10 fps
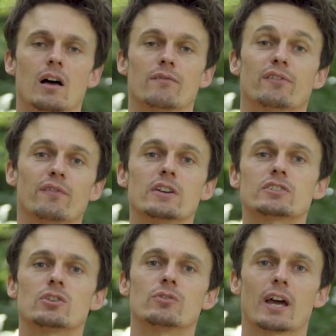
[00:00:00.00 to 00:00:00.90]
For the
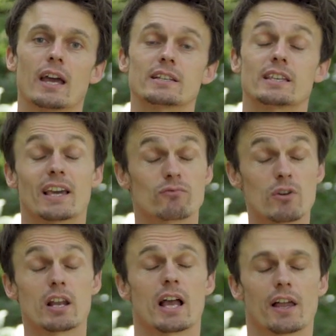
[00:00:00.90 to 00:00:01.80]
first 2 days, he had
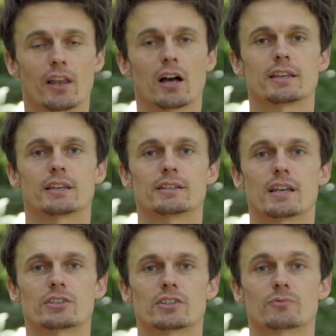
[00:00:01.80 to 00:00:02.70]
really unlucky
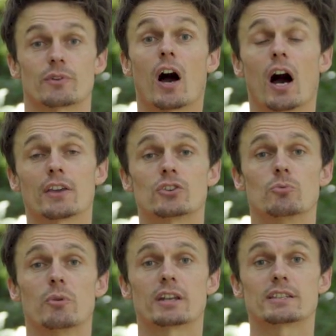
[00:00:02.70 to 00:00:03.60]
conditions with high
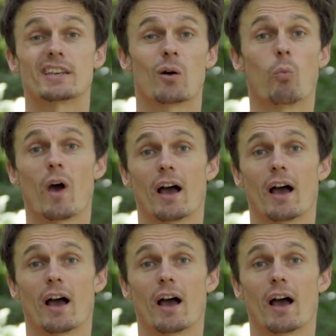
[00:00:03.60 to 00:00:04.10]
humidity and wet